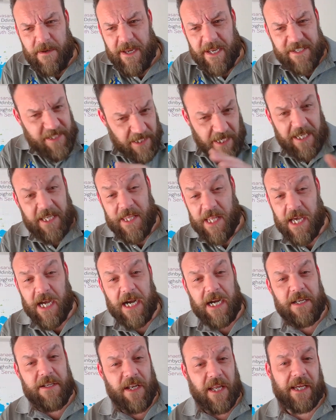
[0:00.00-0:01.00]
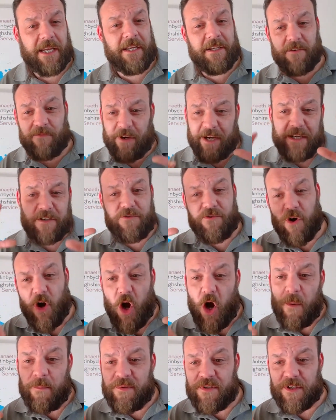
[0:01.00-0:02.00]
Is it like that? Like
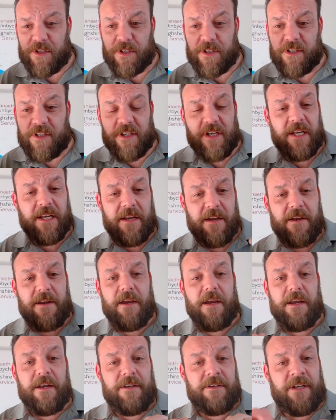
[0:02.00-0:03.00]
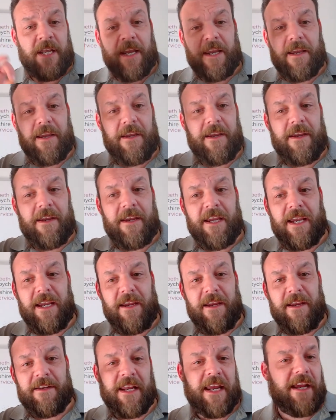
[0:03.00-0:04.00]
raindrops and
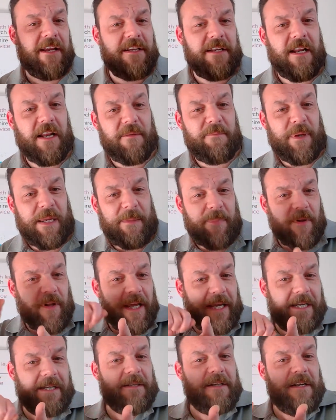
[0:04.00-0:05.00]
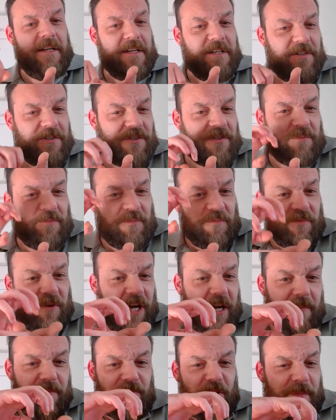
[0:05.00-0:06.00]
ting, ting, and people like
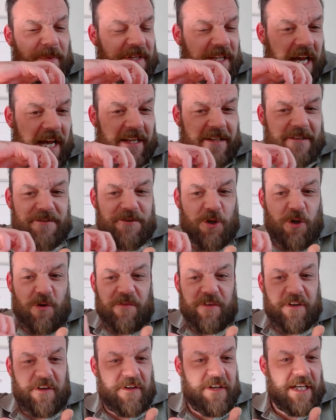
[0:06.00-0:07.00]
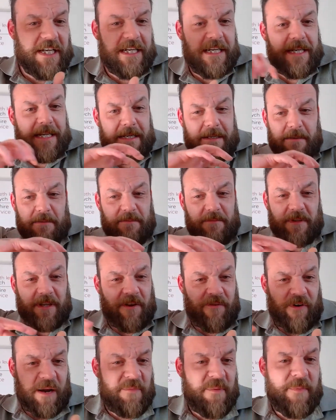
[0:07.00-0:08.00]
rubbing their hands over
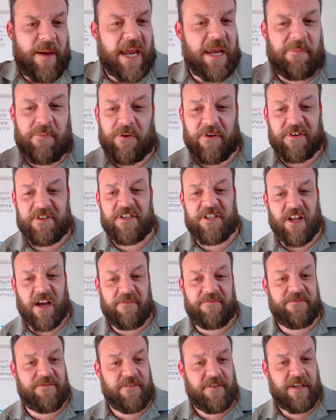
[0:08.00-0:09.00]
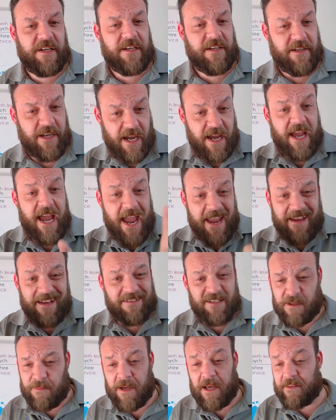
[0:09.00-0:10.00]
crepe paper and stuff. Yeah,
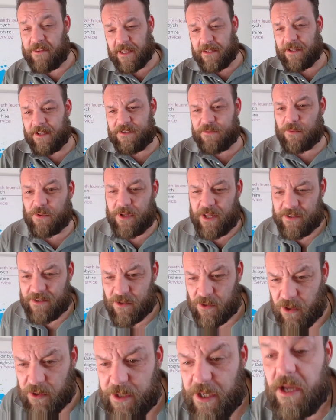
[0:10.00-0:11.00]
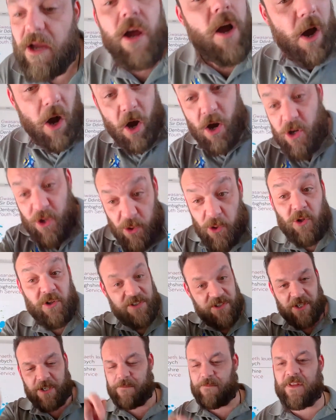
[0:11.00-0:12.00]
ASMR, I think that's what that's called. Oh, cool.
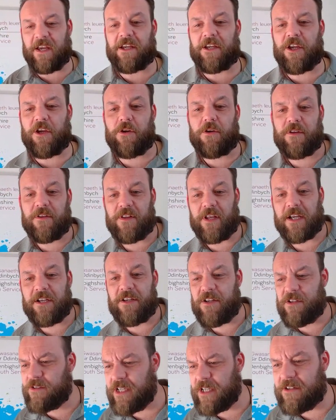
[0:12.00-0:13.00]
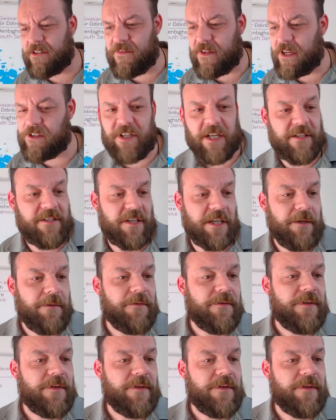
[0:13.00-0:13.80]
So, thank you. Thanks for that, Ashanti.